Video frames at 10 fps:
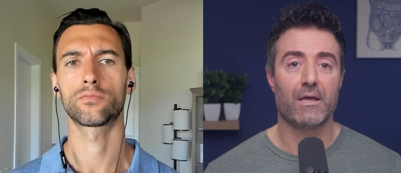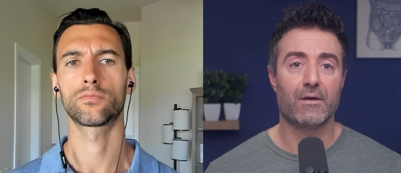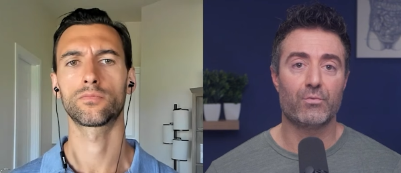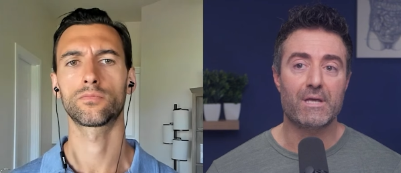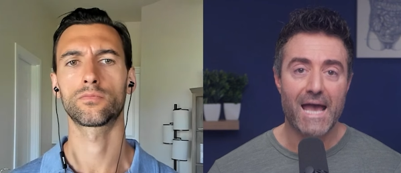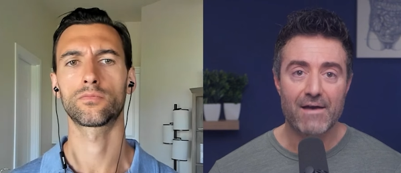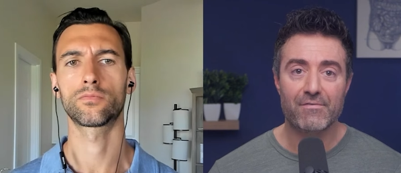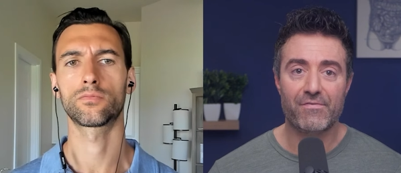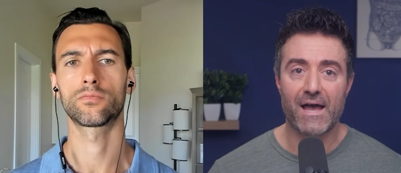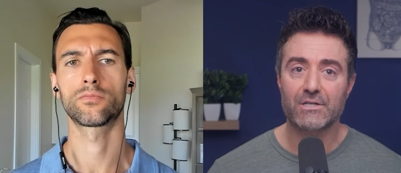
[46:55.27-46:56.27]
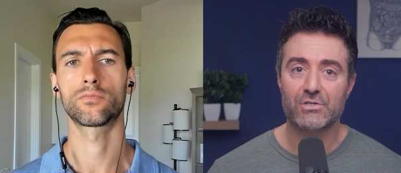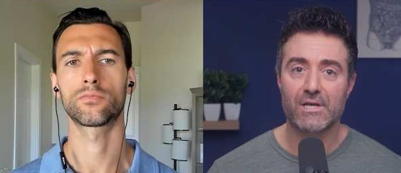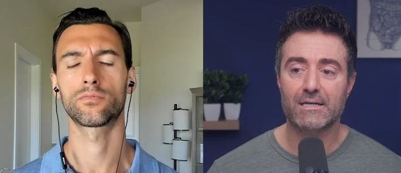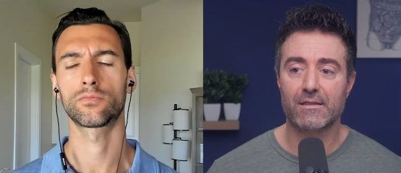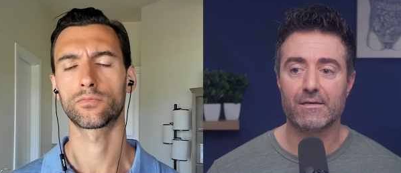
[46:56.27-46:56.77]
Speaker 1: We have fact
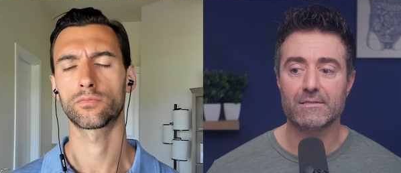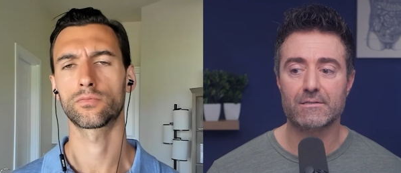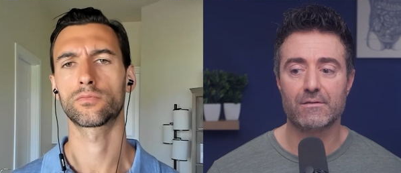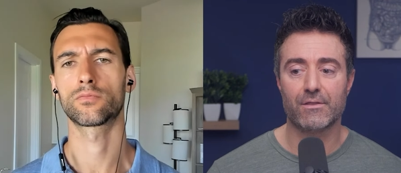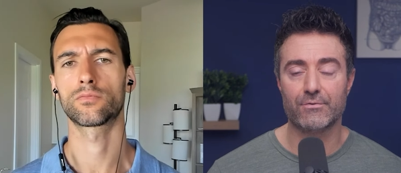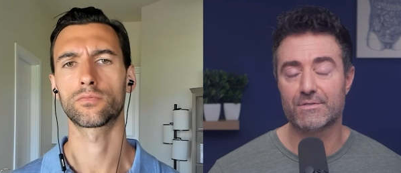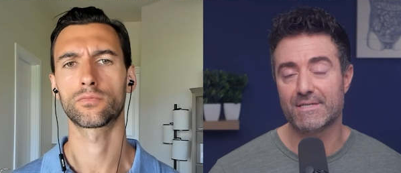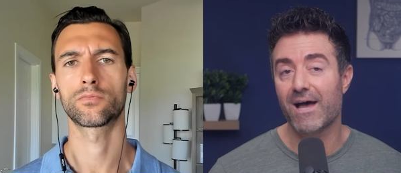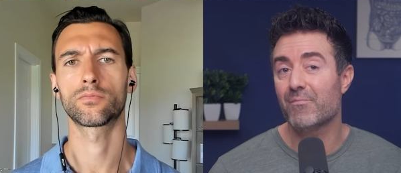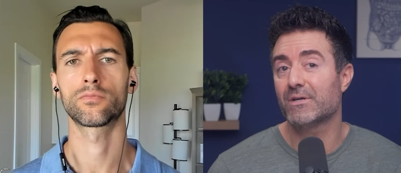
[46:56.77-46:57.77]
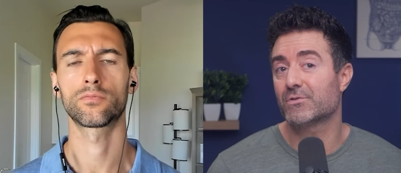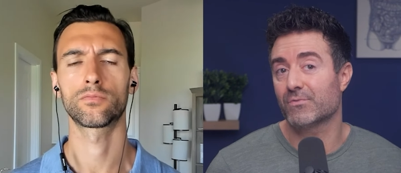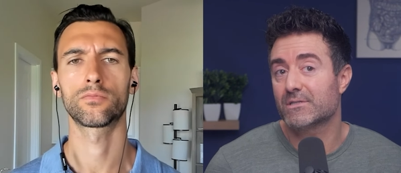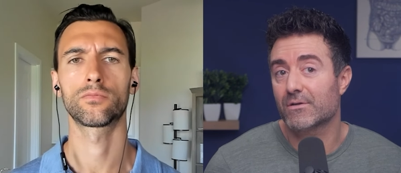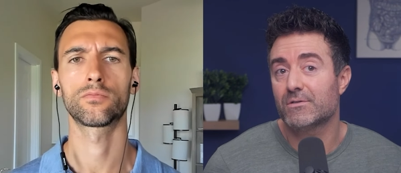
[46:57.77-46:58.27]
checked this. There's not much
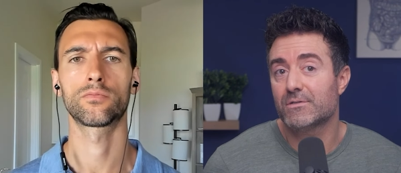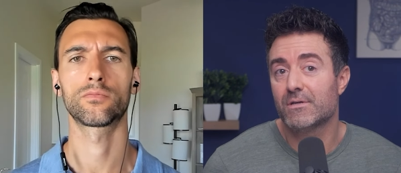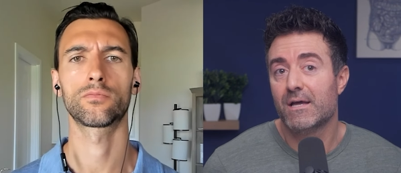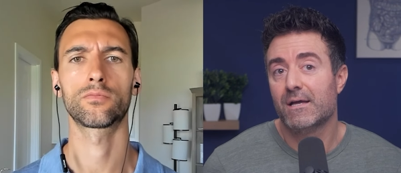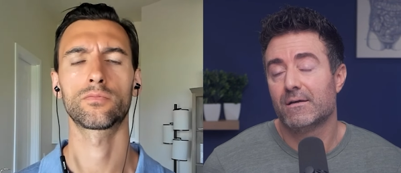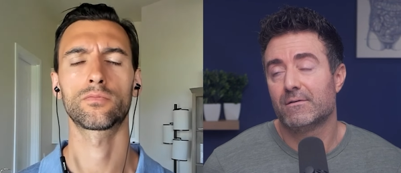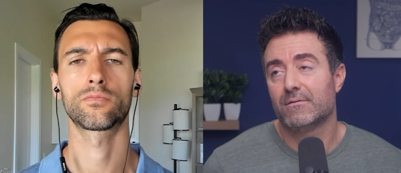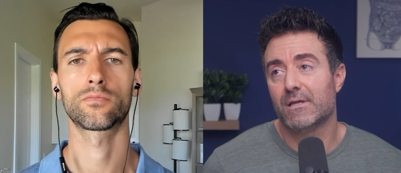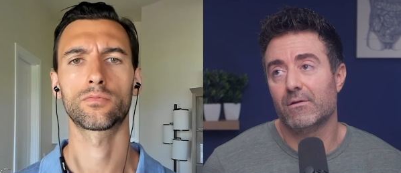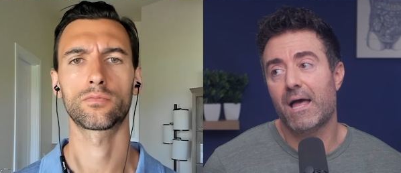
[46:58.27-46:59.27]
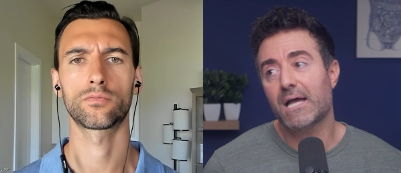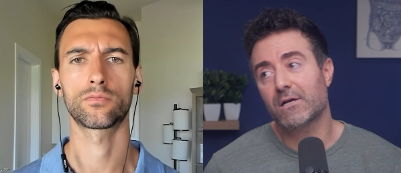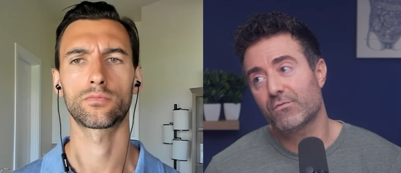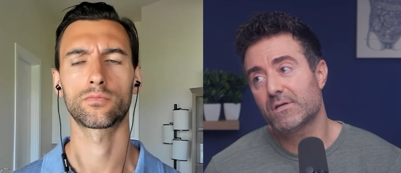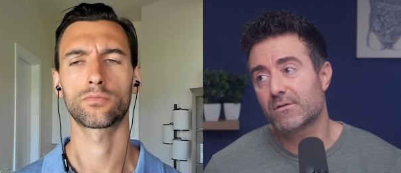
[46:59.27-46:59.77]
research. Now, lack
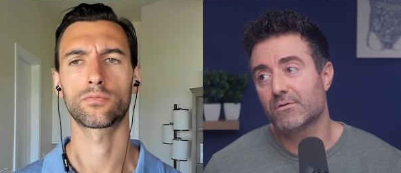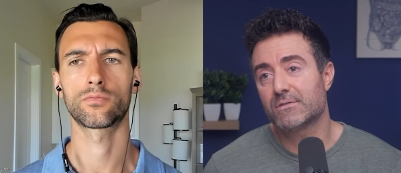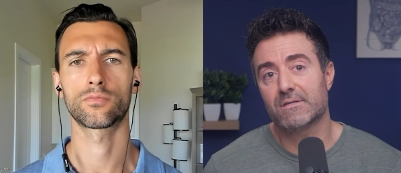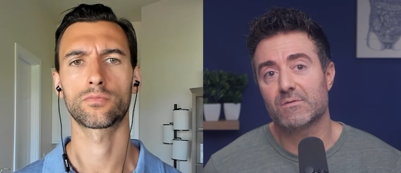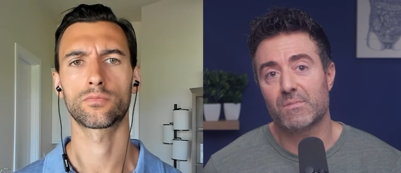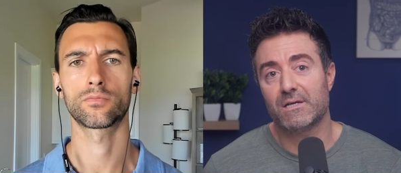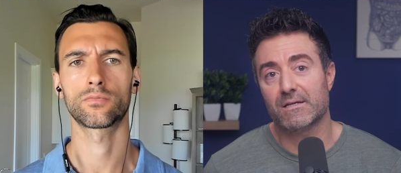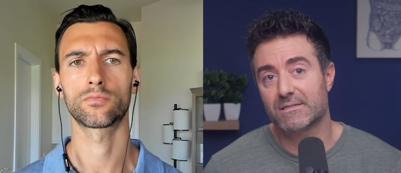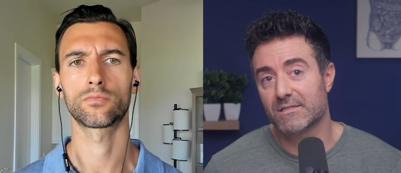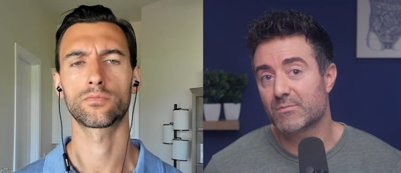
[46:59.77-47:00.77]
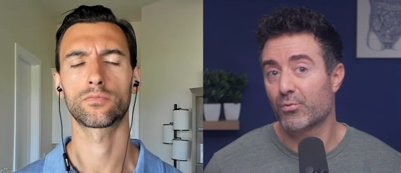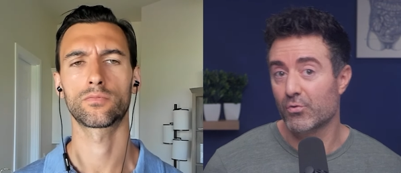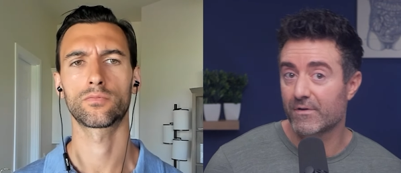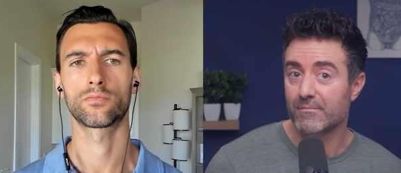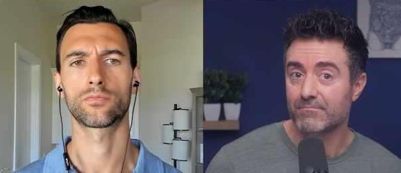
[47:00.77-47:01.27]
of research doesn't mean it's
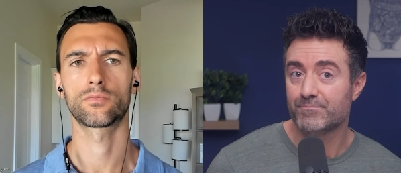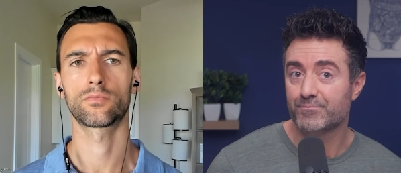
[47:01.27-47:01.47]
disproven,